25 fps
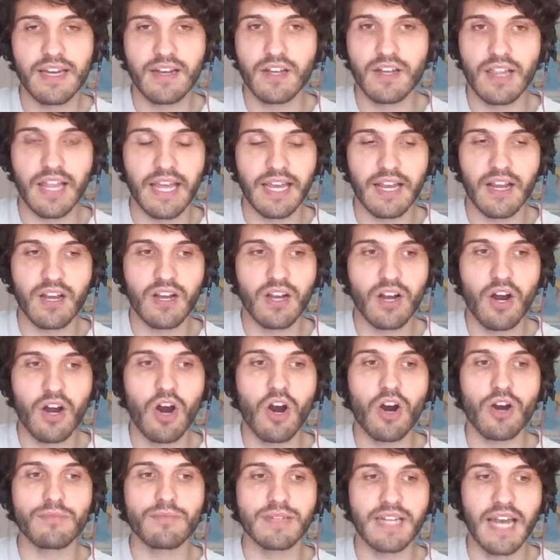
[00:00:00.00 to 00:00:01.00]
like
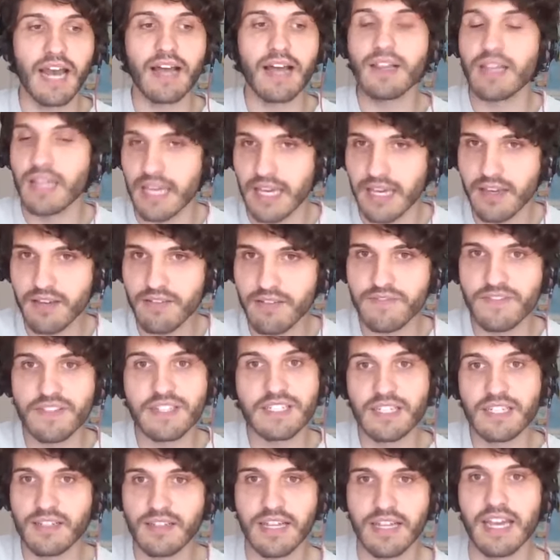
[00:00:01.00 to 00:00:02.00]
harmed Ellie
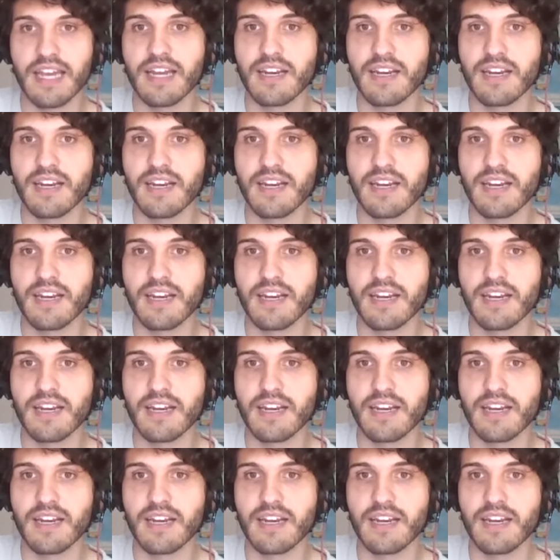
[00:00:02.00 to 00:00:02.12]
physically